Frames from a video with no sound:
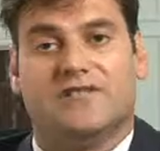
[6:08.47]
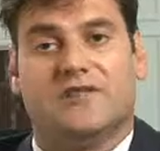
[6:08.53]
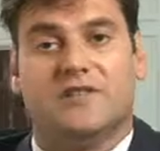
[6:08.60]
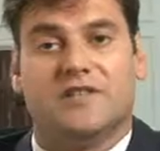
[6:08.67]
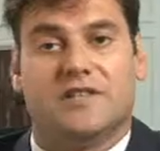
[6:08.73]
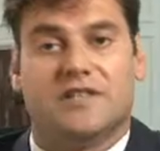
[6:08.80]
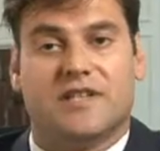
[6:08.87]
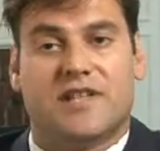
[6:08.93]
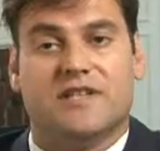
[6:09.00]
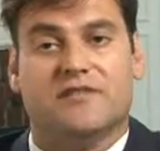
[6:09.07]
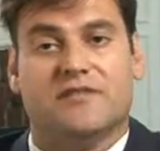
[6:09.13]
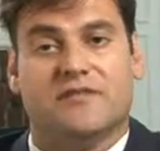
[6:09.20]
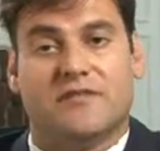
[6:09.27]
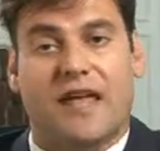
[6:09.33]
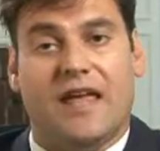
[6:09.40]
for the
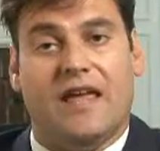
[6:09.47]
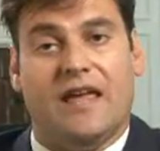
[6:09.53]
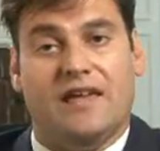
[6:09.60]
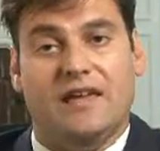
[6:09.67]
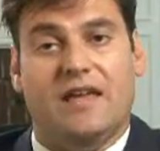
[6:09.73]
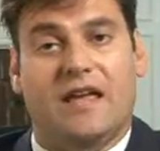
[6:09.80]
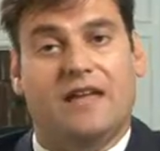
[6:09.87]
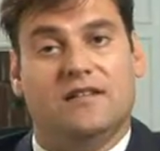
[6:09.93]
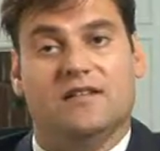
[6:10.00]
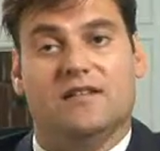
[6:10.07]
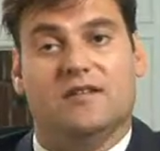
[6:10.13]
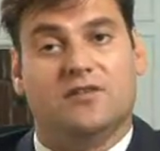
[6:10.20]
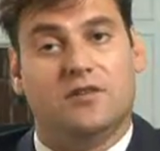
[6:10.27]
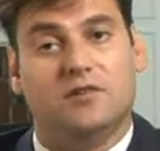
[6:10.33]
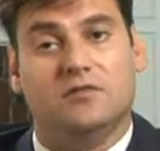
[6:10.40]
detention of any
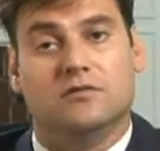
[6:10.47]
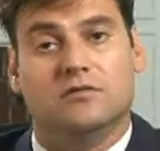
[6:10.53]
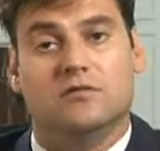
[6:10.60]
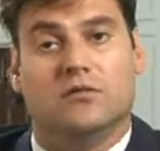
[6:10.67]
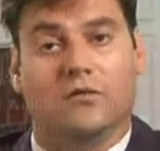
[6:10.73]
alien who